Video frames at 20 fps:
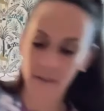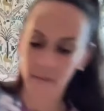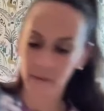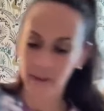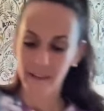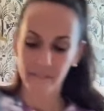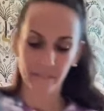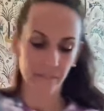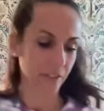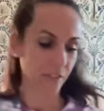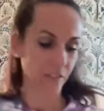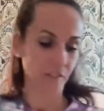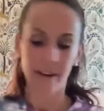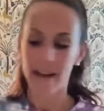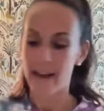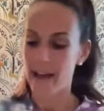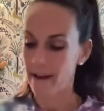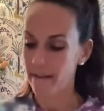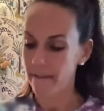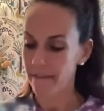Okay, we have the
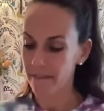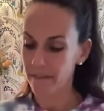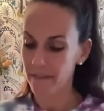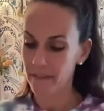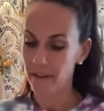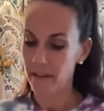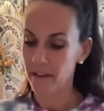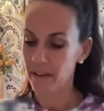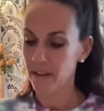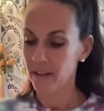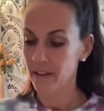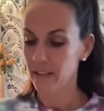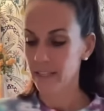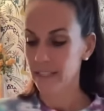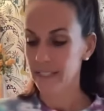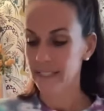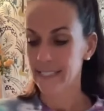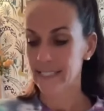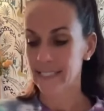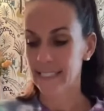giraffe.
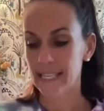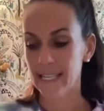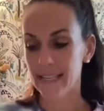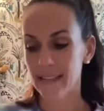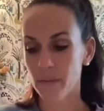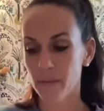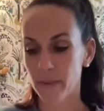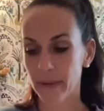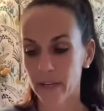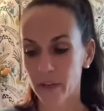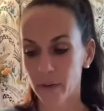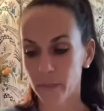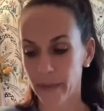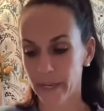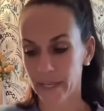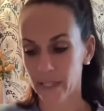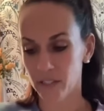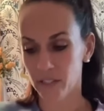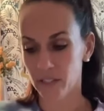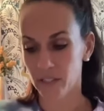See the bigger
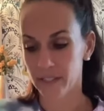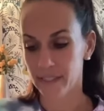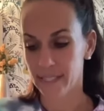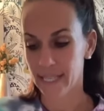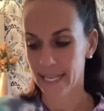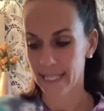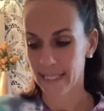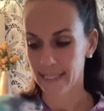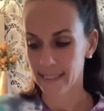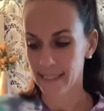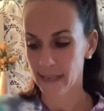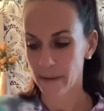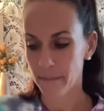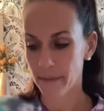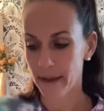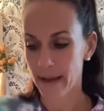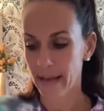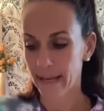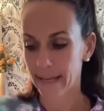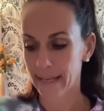picture. Take a step
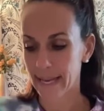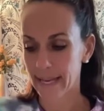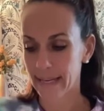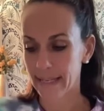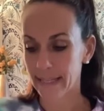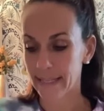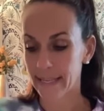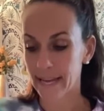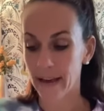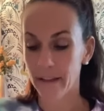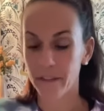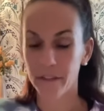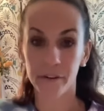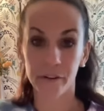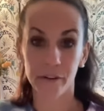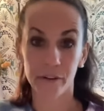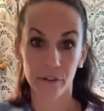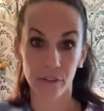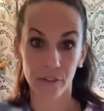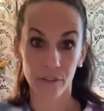back and gather
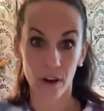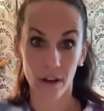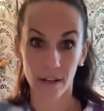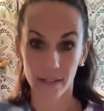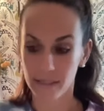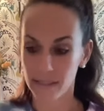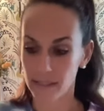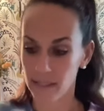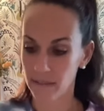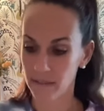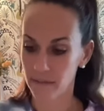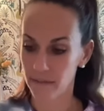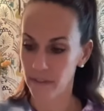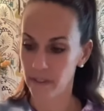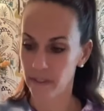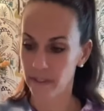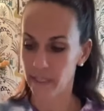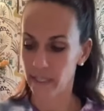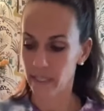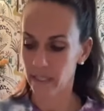your thoughts and
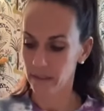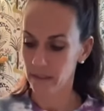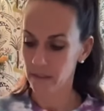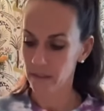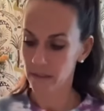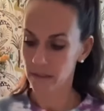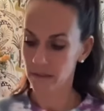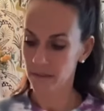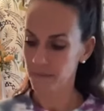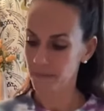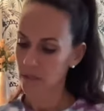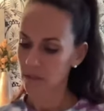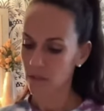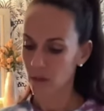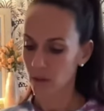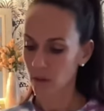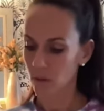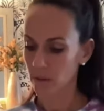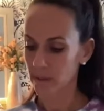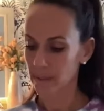feelings.
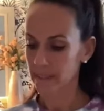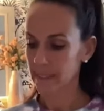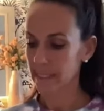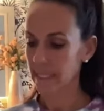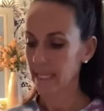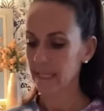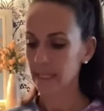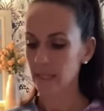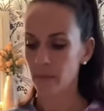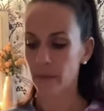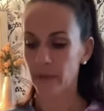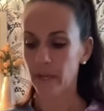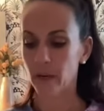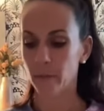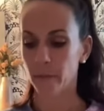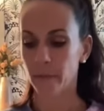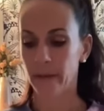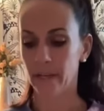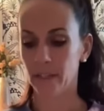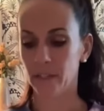So, seeing the
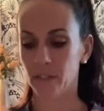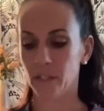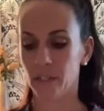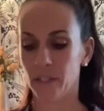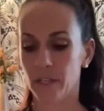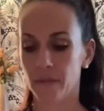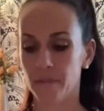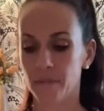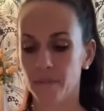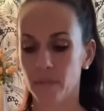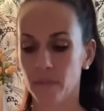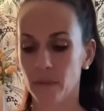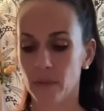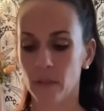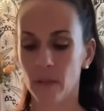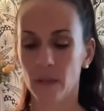bigger picture.